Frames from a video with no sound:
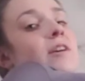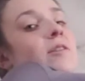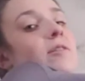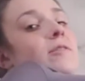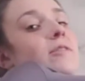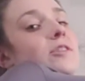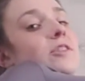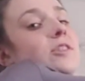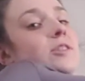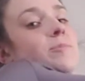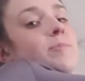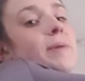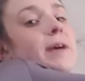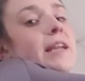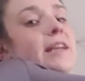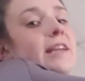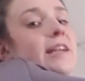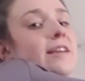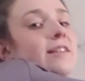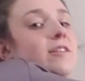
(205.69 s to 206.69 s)
we're just
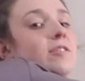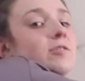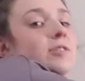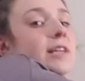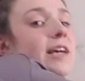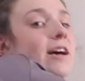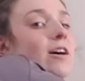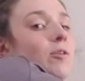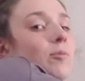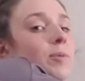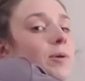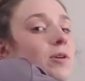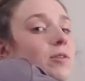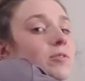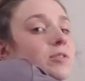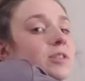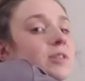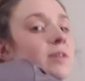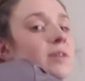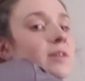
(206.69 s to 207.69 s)
bending those
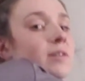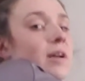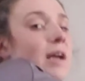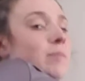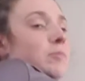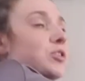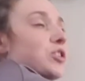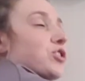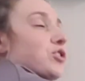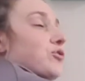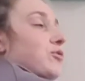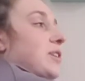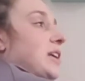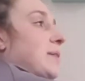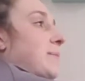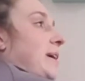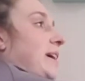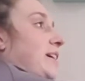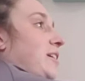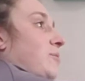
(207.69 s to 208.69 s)
elbows. I'm shooting
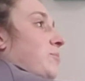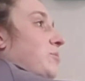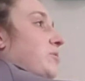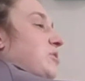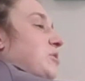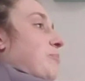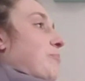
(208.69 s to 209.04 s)
my elbows